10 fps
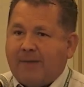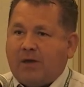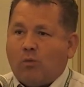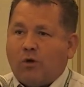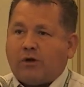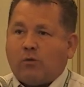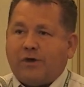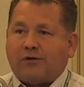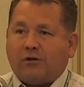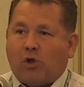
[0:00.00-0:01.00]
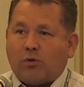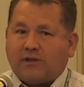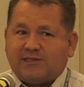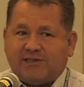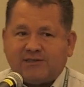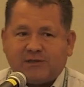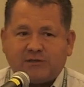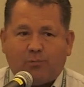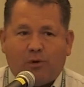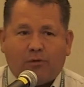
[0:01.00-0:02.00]
I've been working with our local
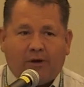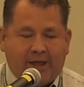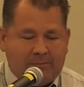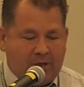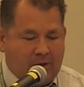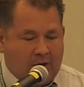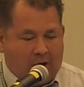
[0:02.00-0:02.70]
assistance program